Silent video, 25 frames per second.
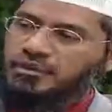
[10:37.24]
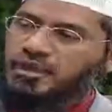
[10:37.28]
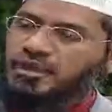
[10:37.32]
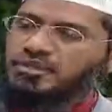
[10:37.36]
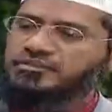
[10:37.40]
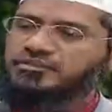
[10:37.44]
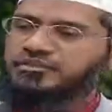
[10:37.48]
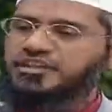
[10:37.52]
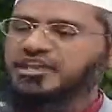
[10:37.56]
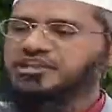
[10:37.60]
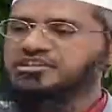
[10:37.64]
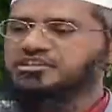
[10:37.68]

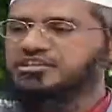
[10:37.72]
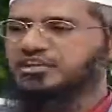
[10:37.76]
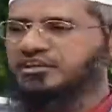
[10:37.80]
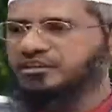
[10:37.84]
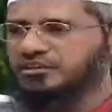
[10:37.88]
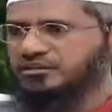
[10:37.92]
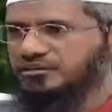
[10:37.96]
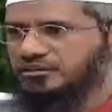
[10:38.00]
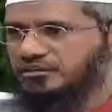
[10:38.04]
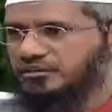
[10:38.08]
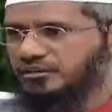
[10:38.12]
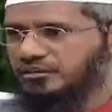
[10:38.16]
Hazrat Aisha,
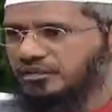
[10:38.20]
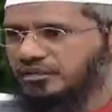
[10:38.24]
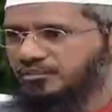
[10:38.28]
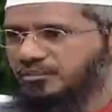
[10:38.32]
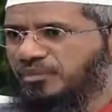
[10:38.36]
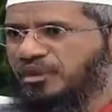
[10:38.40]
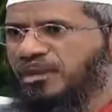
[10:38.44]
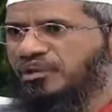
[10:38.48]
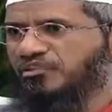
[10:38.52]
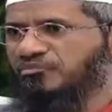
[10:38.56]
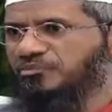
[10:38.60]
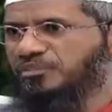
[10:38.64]

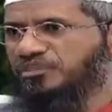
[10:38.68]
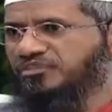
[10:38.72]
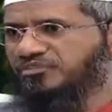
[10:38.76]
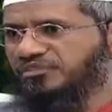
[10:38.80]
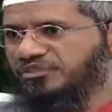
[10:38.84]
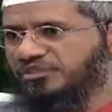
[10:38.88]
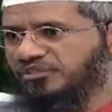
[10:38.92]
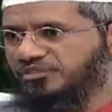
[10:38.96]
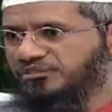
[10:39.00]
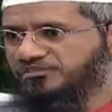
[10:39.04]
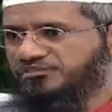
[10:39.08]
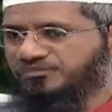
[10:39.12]
may Allah be pleased
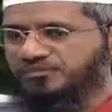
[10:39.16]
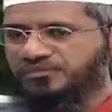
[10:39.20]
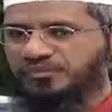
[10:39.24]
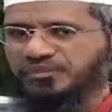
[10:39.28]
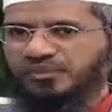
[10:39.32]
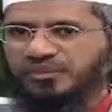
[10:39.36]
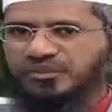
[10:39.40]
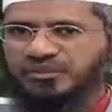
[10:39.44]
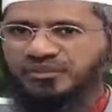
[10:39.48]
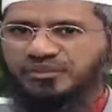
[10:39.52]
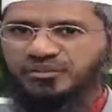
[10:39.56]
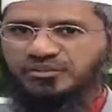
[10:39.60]
with her,
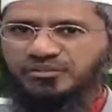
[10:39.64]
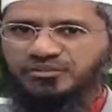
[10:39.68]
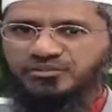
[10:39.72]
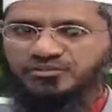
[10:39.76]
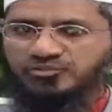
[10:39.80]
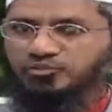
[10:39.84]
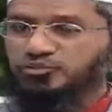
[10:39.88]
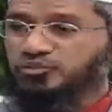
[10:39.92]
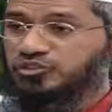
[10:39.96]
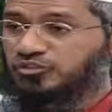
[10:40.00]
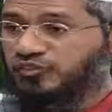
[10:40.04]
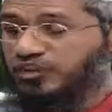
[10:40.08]

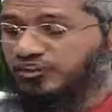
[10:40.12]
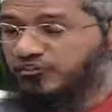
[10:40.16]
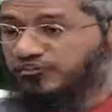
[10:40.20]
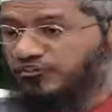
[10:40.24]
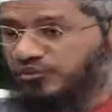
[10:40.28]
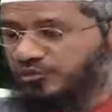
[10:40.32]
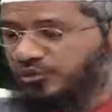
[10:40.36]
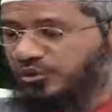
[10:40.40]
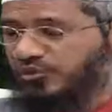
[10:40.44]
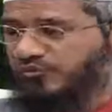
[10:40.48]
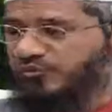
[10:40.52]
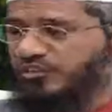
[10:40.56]
who's the wife of
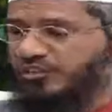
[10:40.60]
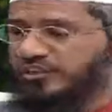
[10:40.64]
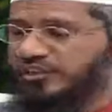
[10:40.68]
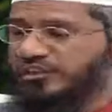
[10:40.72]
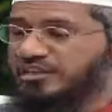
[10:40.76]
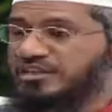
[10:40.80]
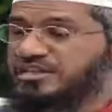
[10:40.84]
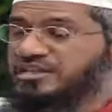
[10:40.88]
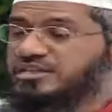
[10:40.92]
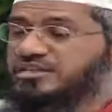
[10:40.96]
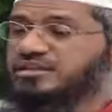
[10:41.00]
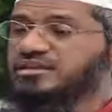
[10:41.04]
the Prophet,
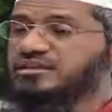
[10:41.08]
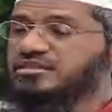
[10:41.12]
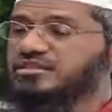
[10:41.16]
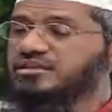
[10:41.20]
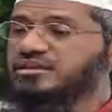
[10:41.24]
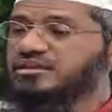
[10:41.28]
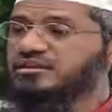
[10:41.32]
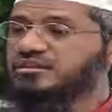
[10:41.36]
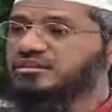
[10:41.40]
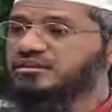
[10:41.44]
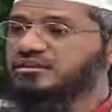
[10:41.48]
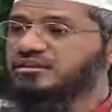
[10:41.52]
she
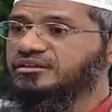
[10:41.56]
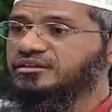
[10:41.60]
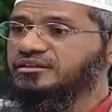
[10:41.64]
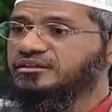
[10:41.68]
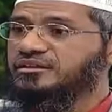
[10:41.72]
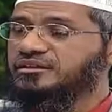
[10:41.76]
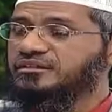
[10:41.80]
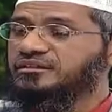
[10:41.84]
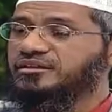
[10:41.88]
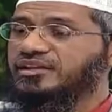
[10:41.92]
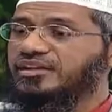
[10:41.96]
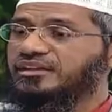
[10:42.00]
says
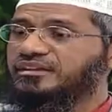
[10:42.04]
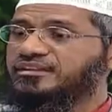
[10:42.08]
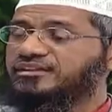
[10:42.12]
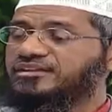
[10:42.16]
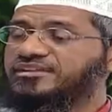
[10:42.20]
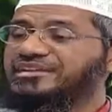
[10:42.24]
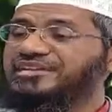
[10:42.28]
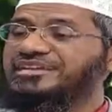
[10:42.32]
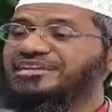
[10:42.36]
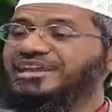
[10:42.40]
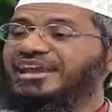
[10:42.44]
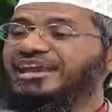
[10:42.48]
that
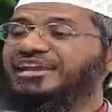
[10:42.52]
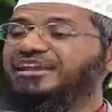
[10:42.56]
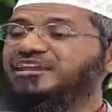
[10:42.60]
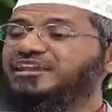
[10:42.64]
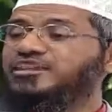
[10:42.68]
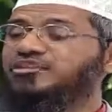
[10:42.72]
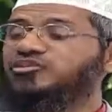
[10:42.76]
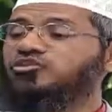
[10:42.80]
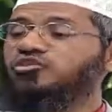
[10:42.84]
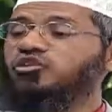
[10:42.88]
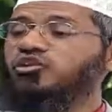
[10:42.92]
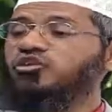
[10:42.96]
she
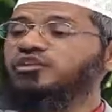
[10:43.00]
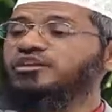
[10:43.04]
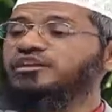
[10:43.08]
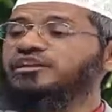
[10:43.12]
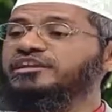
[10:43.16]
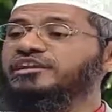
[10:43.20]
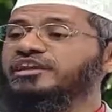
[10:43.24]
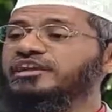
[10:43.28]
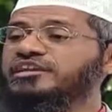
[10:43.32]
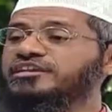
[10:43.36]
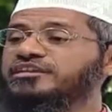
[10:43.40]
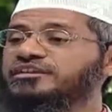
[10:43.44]
led the
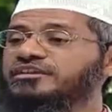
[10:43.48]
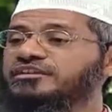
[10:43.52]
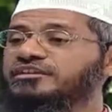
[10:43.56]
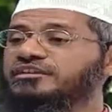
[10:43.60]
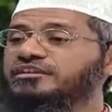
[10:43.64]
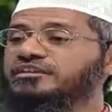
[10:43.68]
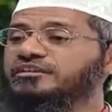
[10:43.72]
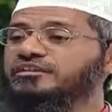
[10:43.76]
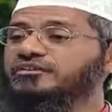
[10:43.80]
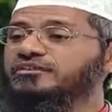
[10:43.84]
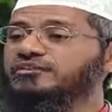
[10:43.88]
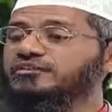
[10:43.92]
congregation
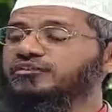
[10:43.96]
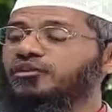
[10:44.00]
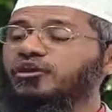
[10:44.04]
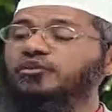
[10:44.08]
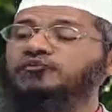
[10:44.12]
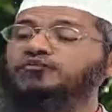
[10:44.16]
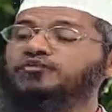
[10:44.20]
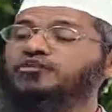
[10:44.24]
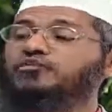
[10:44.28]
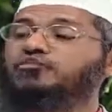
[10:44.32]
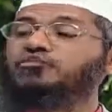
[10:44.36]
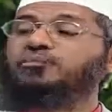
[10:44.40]

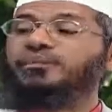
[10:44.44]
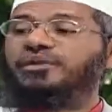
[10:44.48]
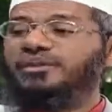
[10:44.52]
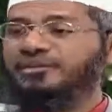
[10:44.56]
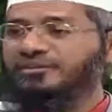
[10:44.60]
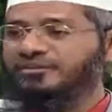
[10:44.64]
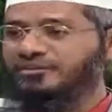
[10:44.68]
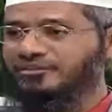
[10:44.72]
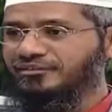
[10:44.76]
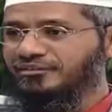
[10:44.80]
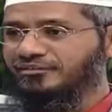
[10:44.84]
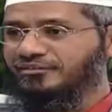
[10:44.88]
of the women.
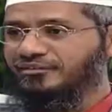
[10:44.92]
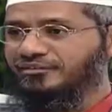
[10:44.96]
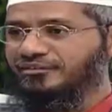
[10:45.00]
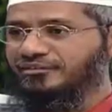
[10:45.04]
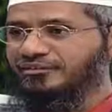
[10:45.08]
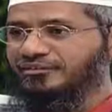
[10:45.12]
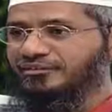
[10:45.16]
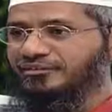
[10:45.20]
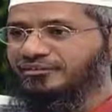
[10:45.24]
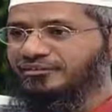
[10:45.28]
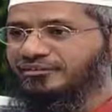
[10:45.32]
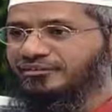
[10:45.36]

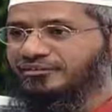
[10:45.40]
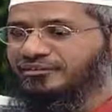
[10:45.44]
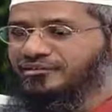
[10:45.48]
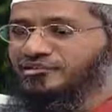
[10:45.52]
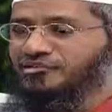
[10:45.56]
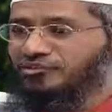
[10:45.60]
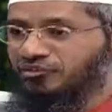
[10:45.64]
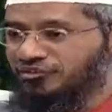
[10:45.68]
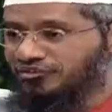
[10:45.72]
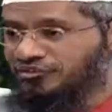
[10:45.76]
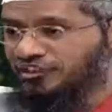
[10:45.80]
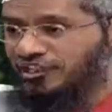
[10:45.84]
She
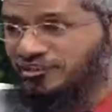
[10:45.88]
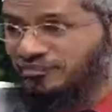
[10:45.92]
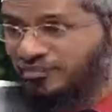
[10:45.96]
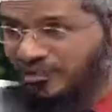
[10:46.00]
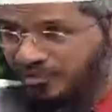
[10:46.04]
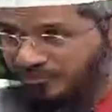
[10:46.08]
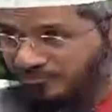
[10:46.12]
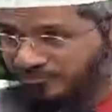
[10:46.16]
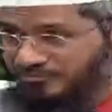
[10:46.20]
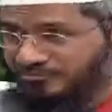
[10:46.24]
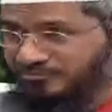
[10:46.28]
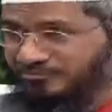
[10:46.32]
was the
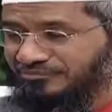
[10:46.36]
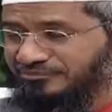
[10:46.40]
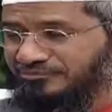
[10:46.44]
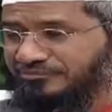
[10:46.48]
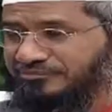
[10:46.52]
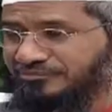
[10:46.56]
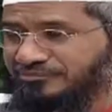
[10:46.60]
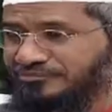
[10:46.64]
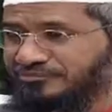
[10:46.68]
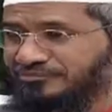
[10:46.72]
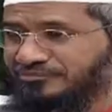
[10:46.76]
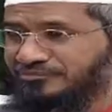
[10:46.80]
imam,
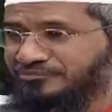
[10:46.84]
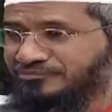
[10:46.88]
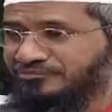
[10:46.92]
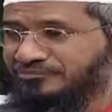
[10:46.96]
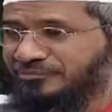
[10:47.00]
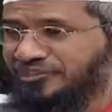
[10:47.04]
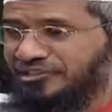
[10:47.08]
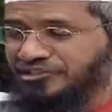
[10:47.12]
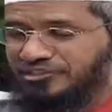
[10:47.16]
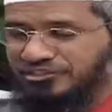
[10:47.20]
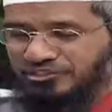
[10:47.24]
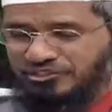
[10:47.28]

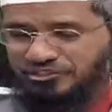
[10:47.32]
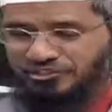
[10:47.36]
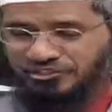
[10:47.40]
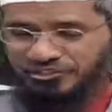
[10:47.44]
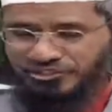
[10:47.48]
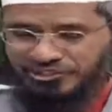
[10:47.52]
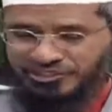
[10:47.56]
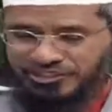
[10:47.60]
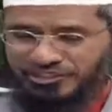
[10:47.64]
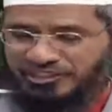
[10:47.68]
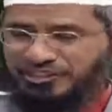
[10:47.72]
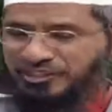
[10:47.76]
but she
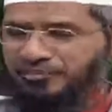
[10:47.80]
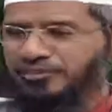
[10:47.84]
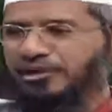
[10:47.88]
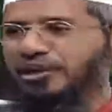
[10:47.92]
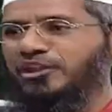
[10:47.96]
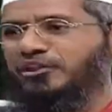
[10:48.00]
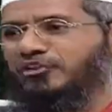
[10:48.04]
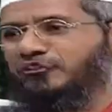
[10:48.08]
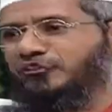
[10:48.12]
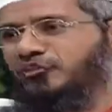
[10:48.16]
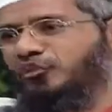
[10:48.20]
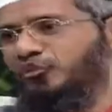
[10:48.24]
stood in the
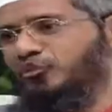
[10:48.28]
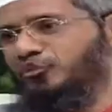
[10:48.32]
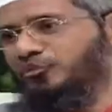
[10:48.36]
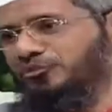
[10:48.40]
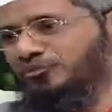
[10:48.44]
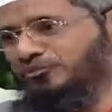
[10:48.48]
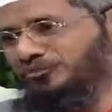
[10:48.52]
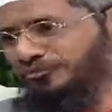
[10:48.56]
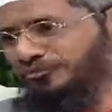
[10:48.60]
middle of the row.